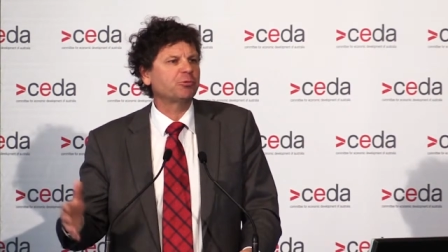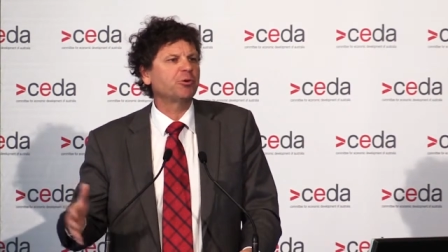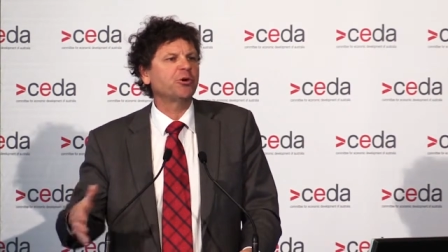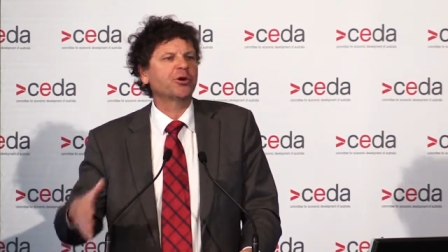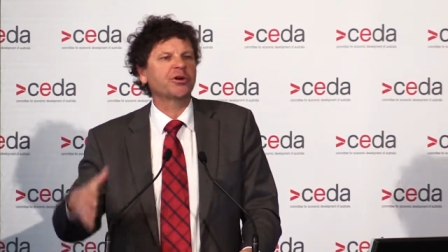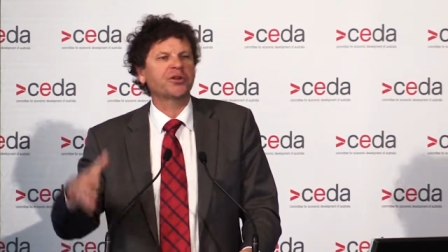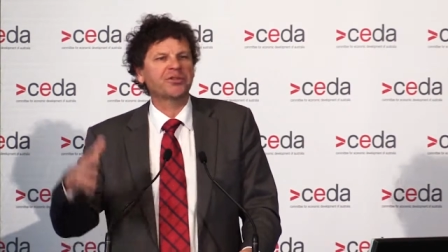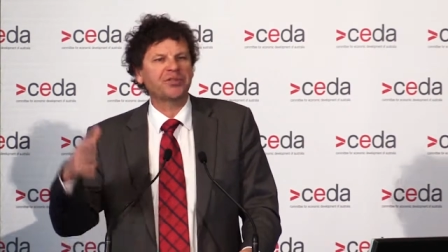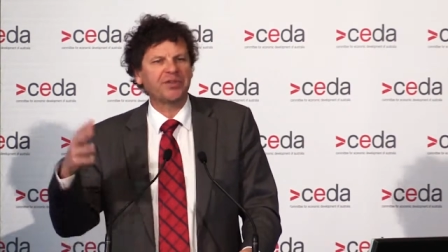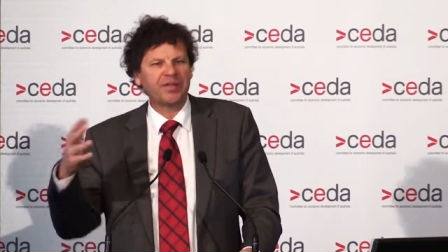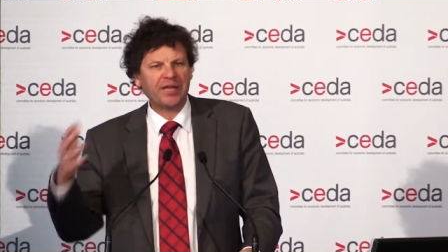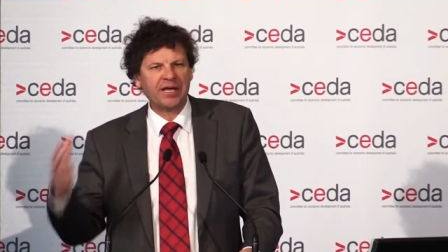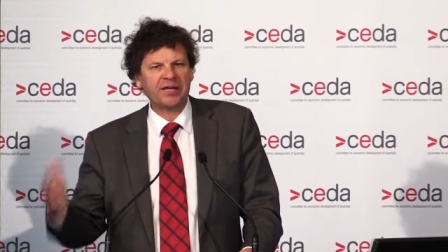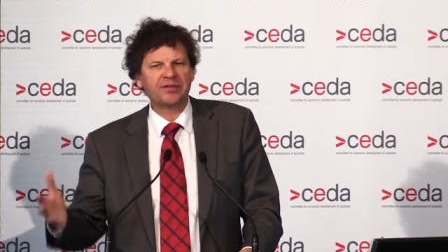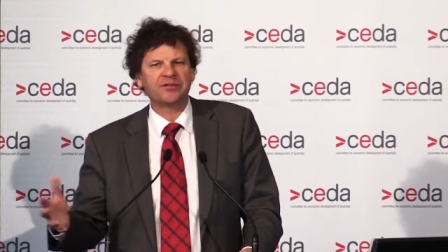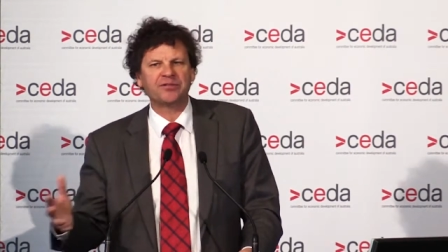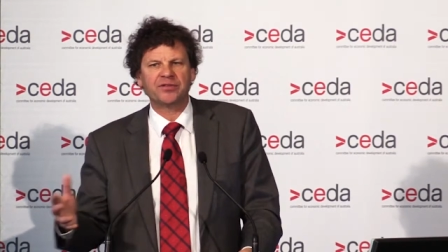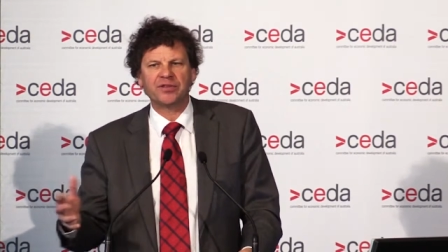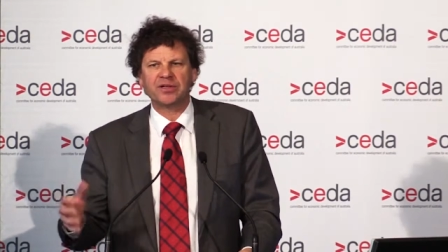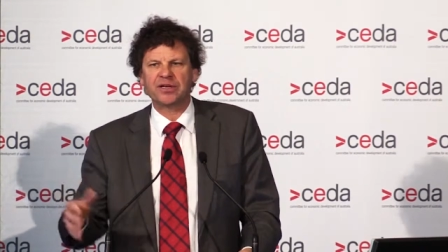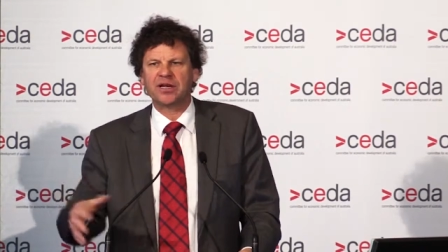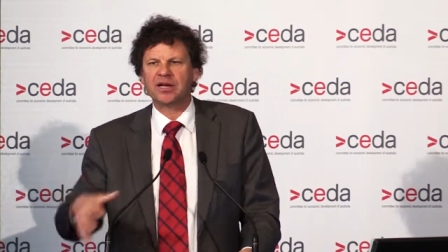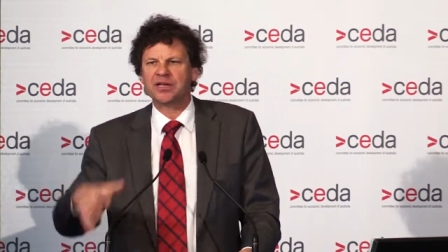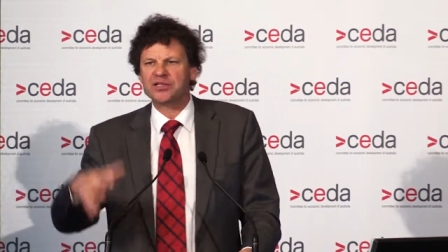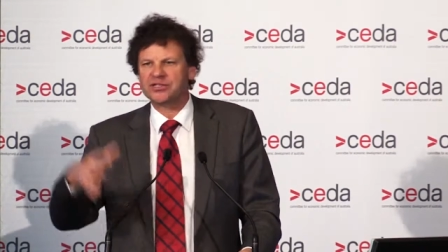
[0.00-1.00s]
work at the end of
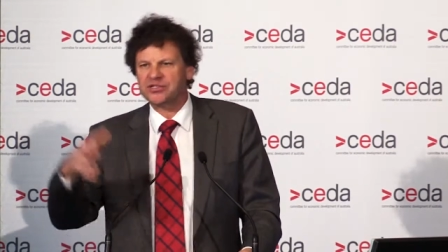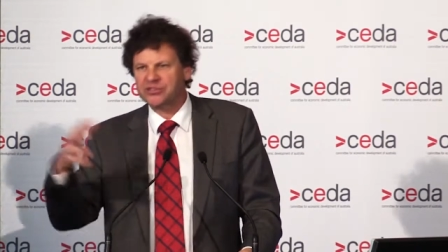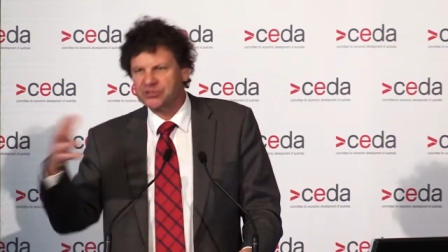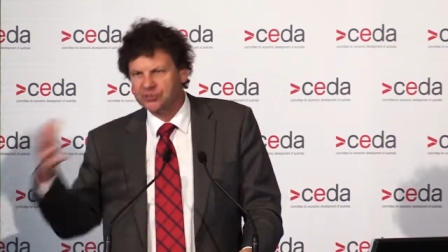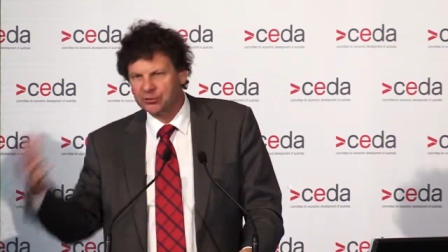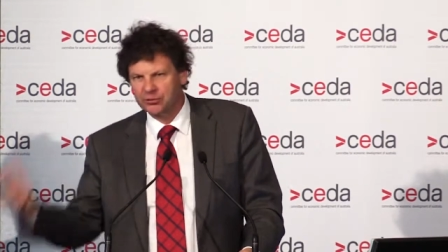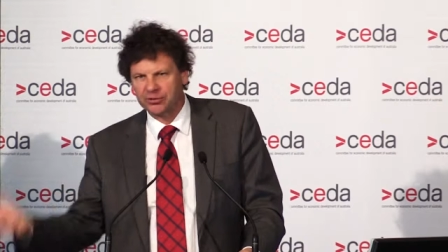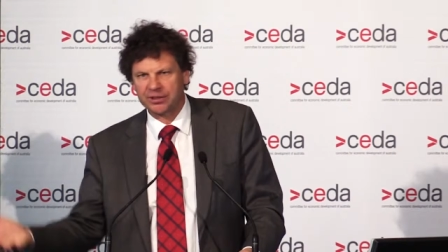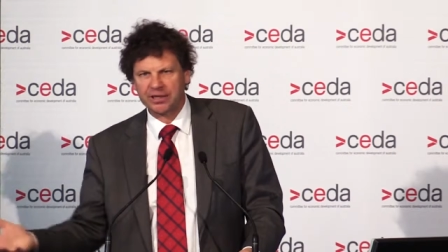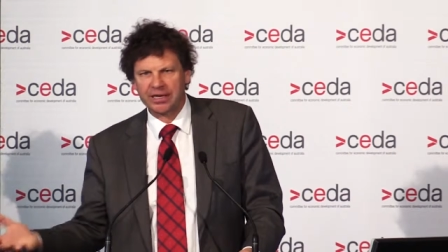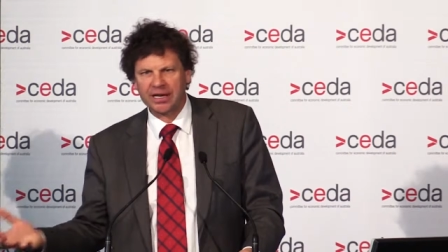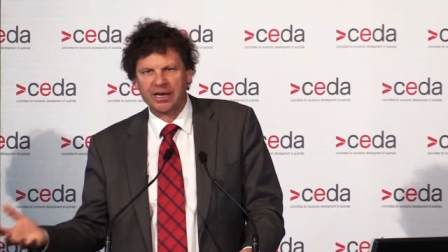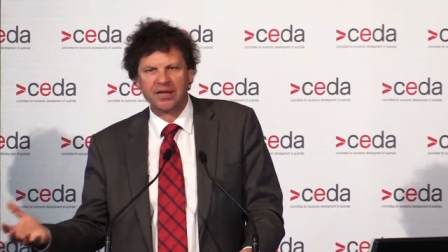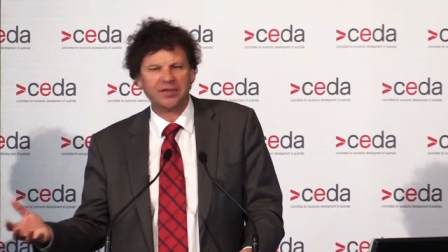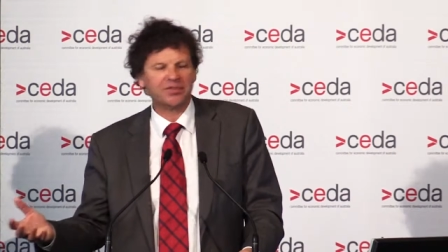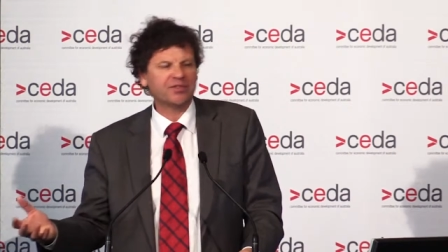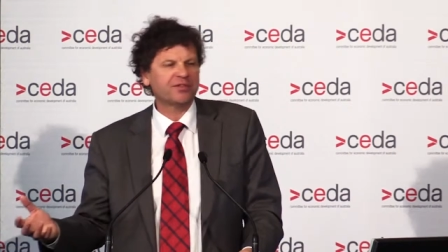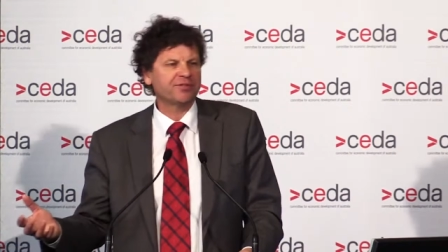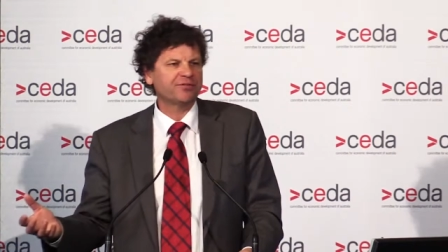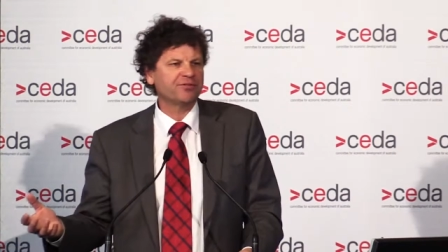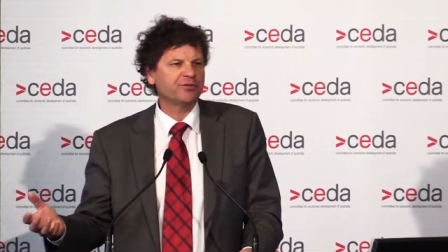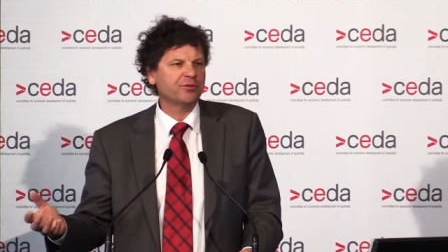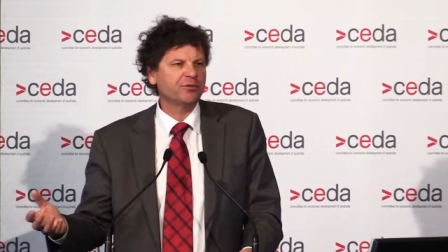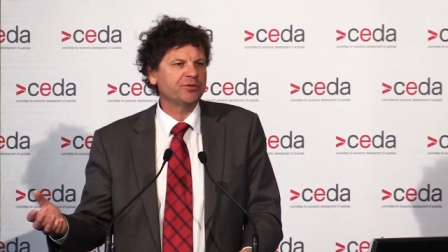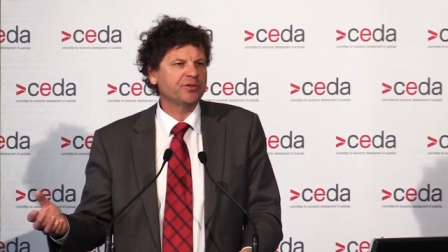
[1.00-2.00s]
the day sorting out
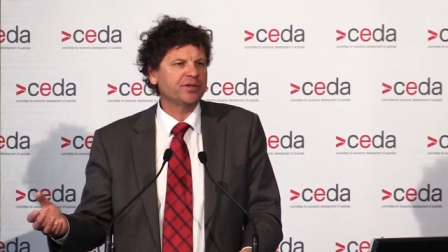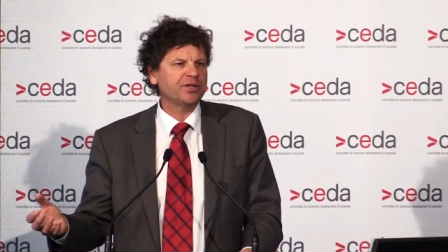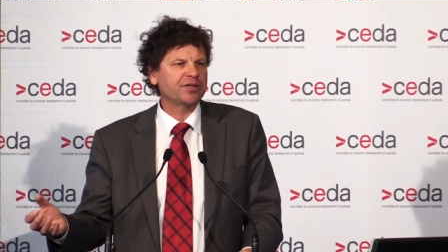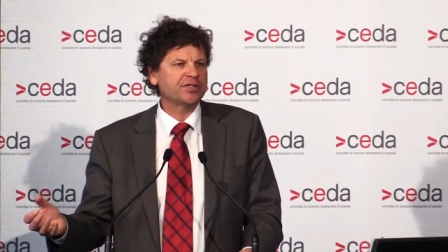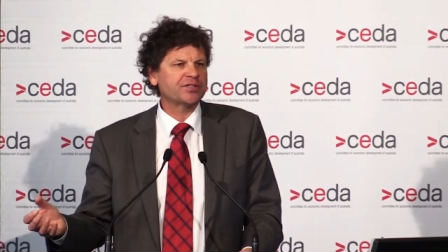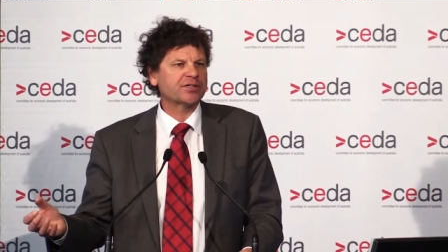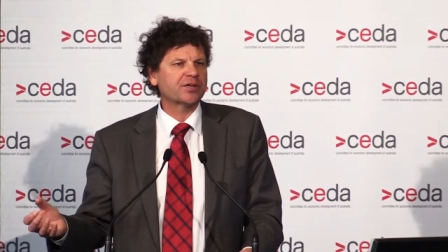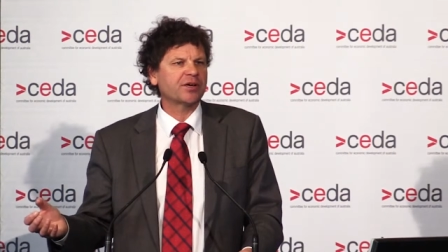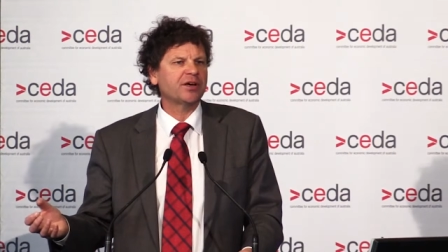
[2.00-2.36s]
the food that is